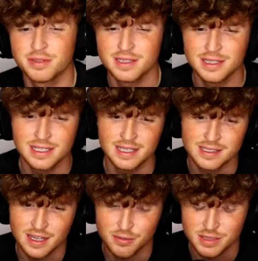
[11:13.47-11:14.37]

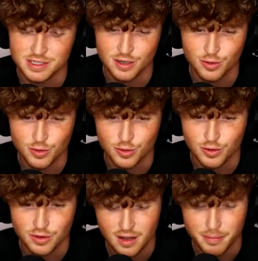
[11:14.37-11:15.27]
Please, that'd be so
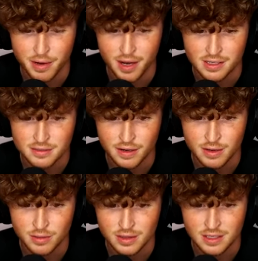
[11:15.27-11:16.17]
cool. A boss
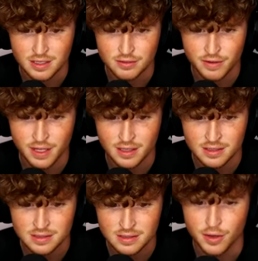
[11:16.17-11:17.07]
fight with these fellas?